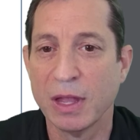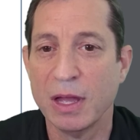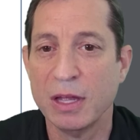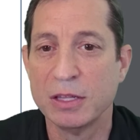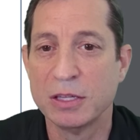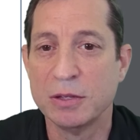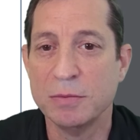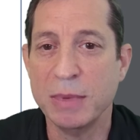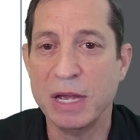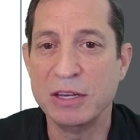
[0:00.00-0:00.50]

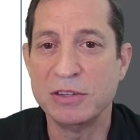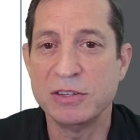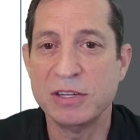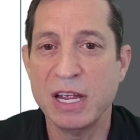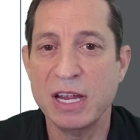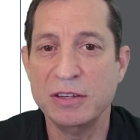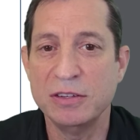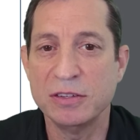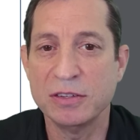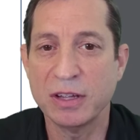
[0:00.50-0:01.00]
To make
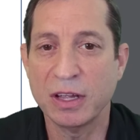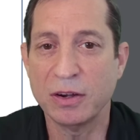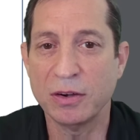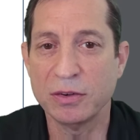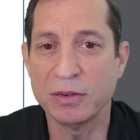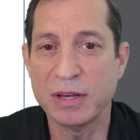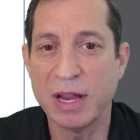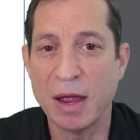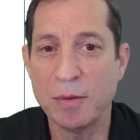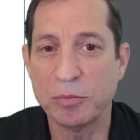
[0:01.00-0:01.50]
changes that are
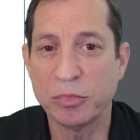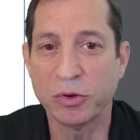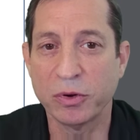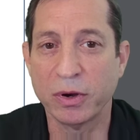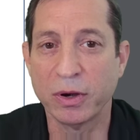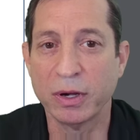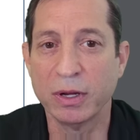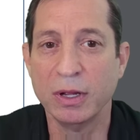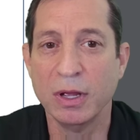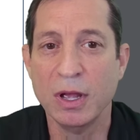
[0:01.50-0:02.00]

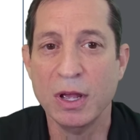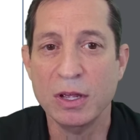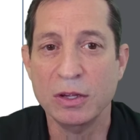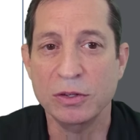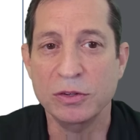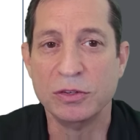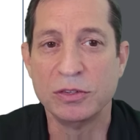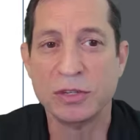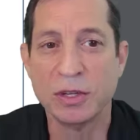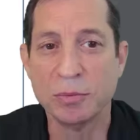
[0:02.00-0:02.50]
temporary, you
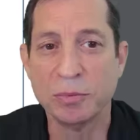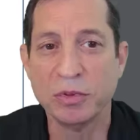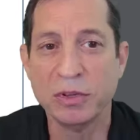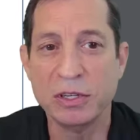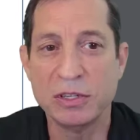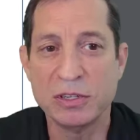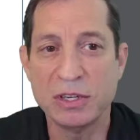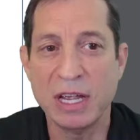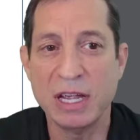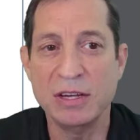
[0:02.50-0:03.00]
simply
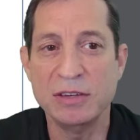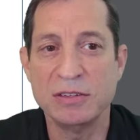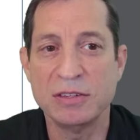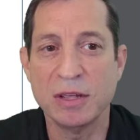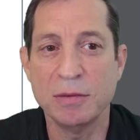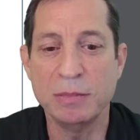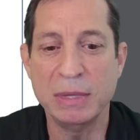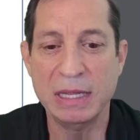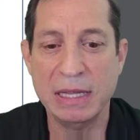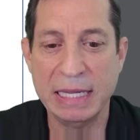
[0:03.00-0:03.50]
change
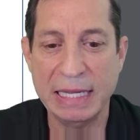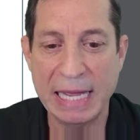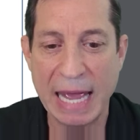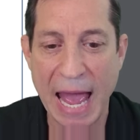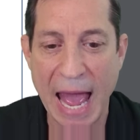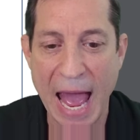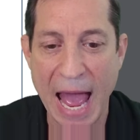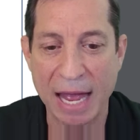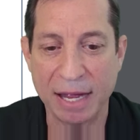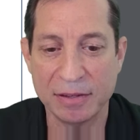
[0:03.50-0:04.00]
them in the
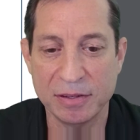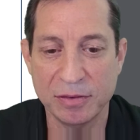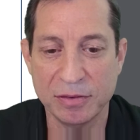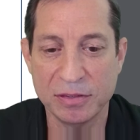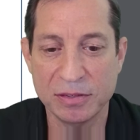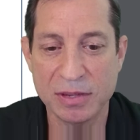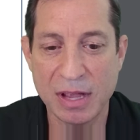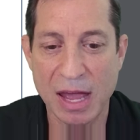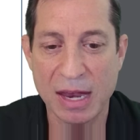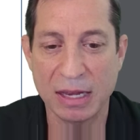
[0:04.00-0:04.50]
active
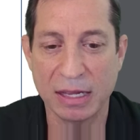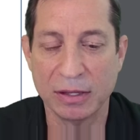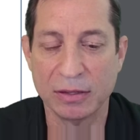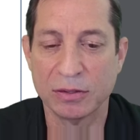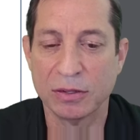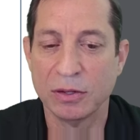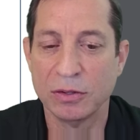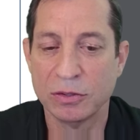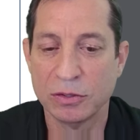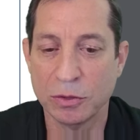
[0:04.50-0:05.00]
settings.
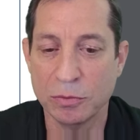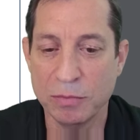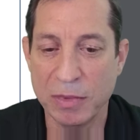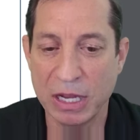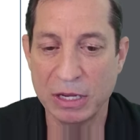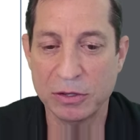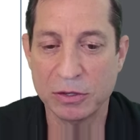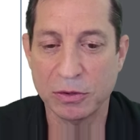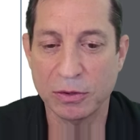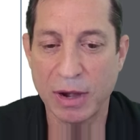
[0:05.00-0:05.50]
So make
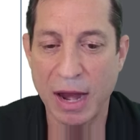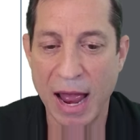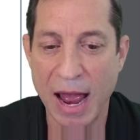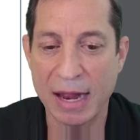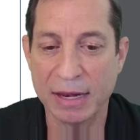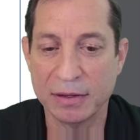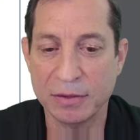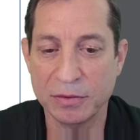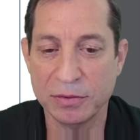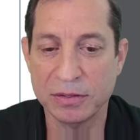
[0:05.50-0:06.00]
sure
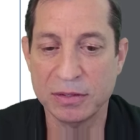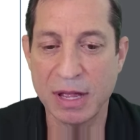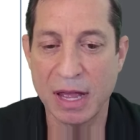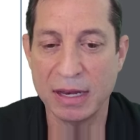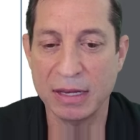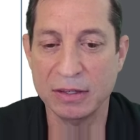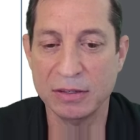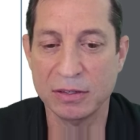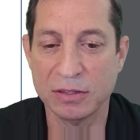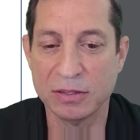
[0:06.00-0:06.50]
active
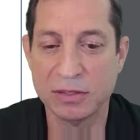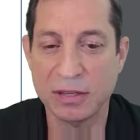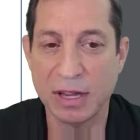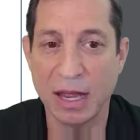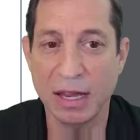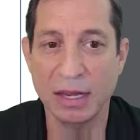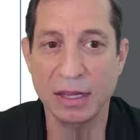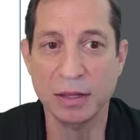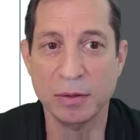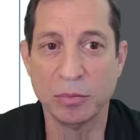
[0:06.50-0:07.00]
settings is set
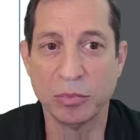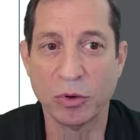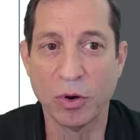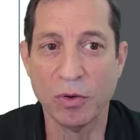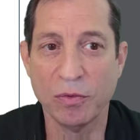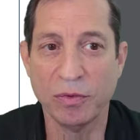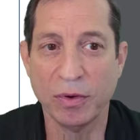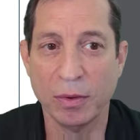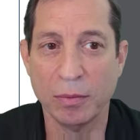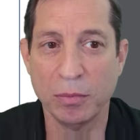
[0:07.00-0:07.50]
in the
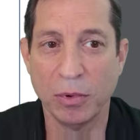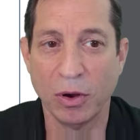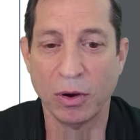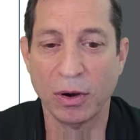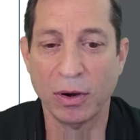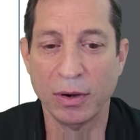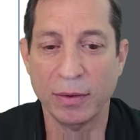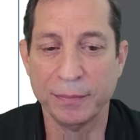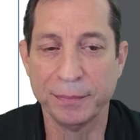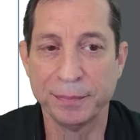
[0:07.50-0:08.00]
profile
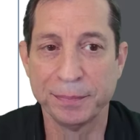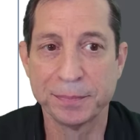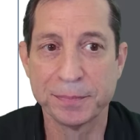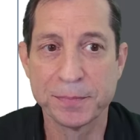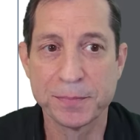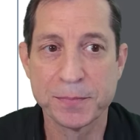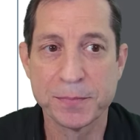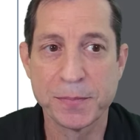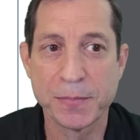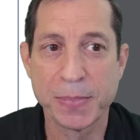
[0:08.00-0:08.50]
bar.
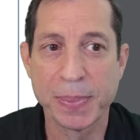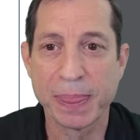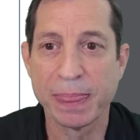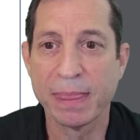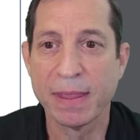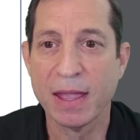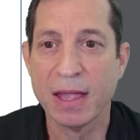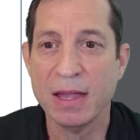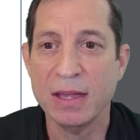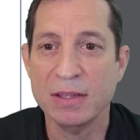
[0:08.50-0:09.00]

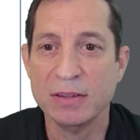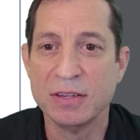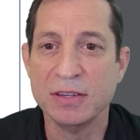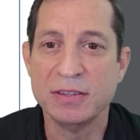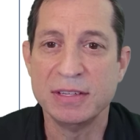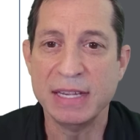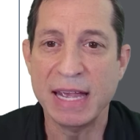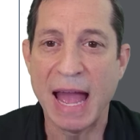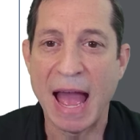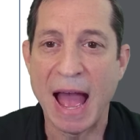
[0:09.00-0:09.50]
Since
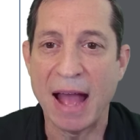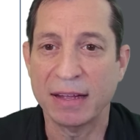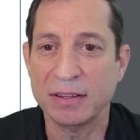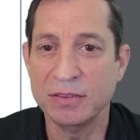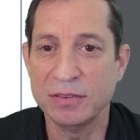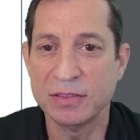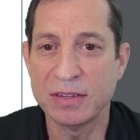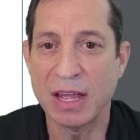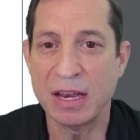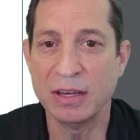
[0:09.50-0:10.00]
the active
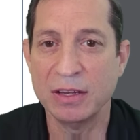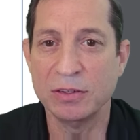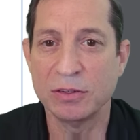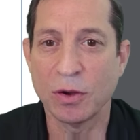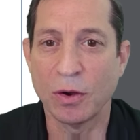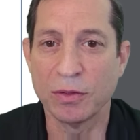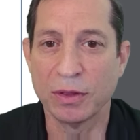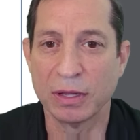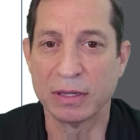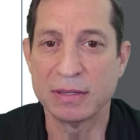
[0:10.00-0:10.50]
settings
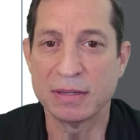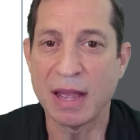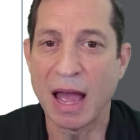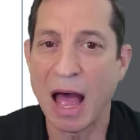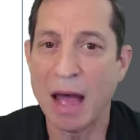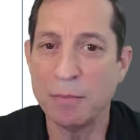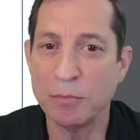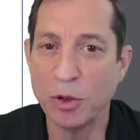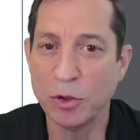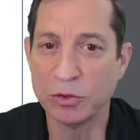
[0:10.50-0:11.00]
are the
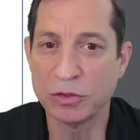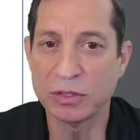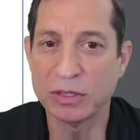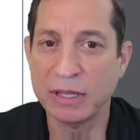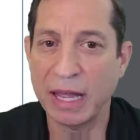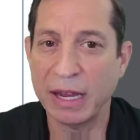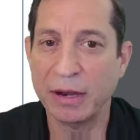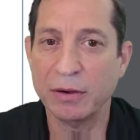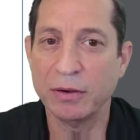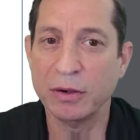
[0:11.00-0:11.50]
topmost
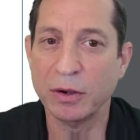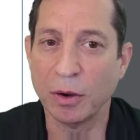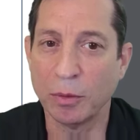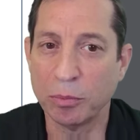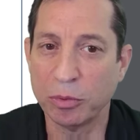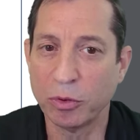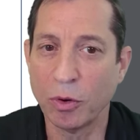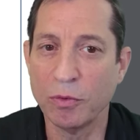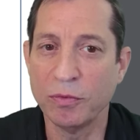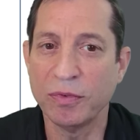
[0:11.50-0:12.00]
layer in our
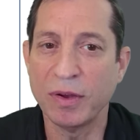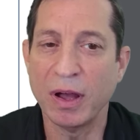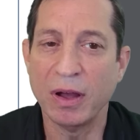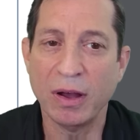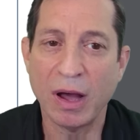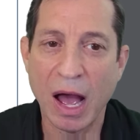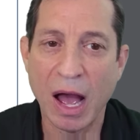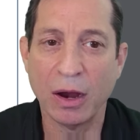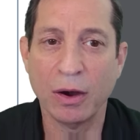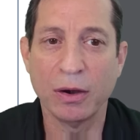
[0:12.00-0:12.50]
profile
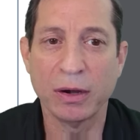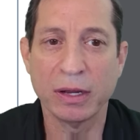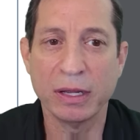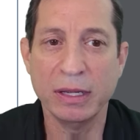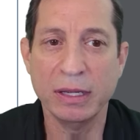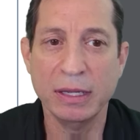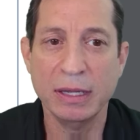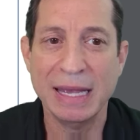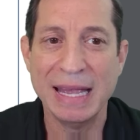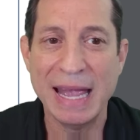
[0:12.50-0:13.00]

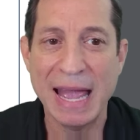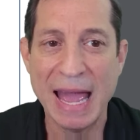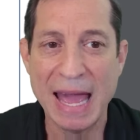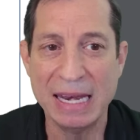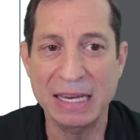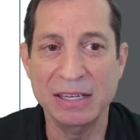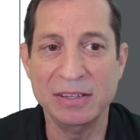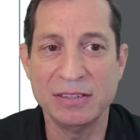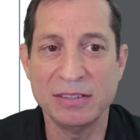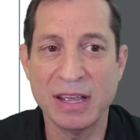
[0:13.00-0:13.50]
hierarchy,
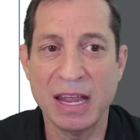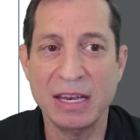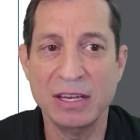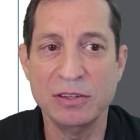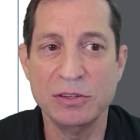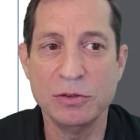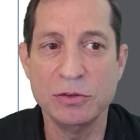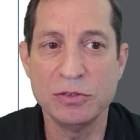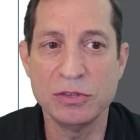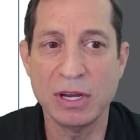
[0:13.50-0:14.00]
any settings
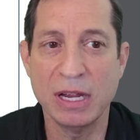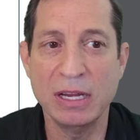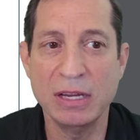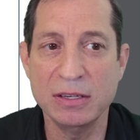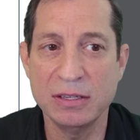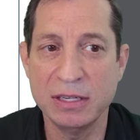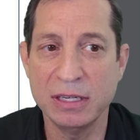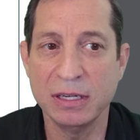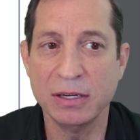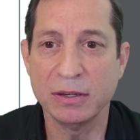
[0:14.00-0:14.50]
you change
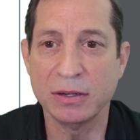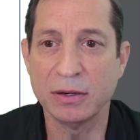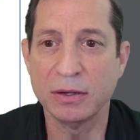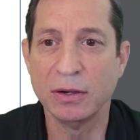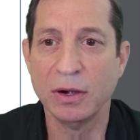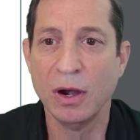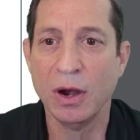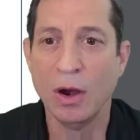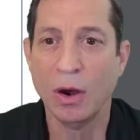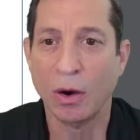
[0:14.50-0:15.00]
here
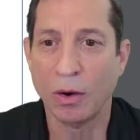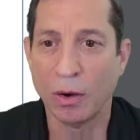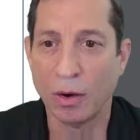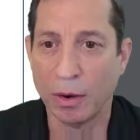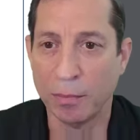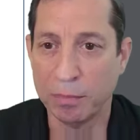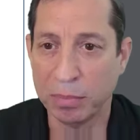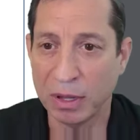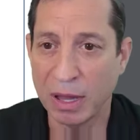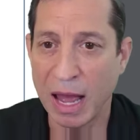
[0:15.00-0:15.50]
are
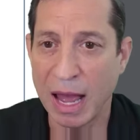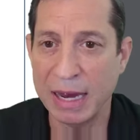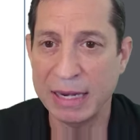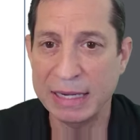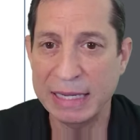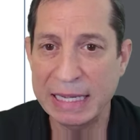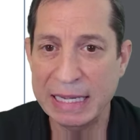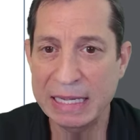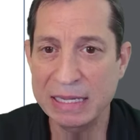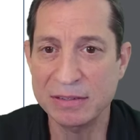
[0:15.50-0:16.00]
applied
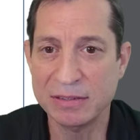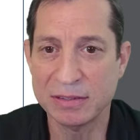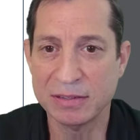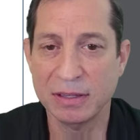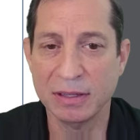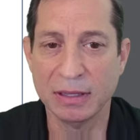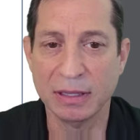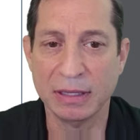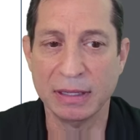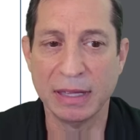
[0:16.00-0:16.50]

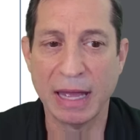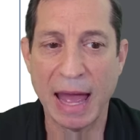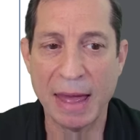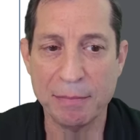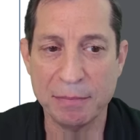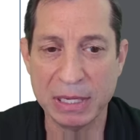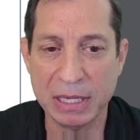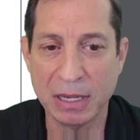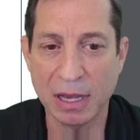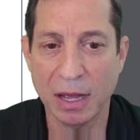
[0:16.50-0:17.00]
instantly and
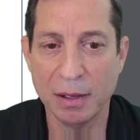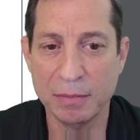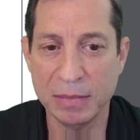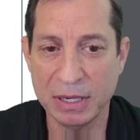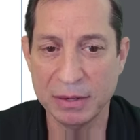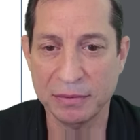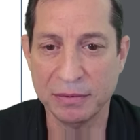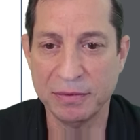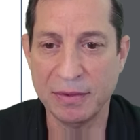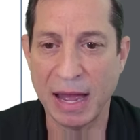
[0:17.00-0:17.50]
become in
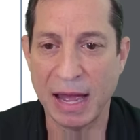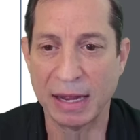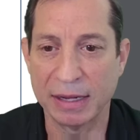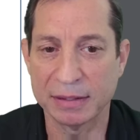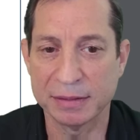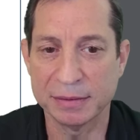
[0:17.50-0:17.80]
effect.